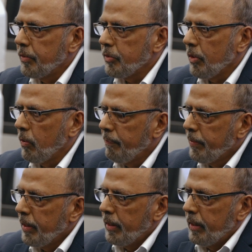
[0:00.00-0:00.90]
So
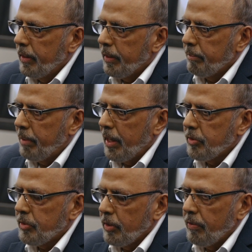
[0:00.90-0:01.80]

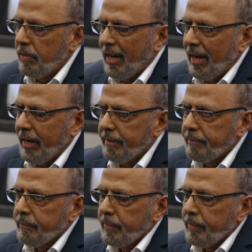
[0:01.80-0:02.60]
based on that,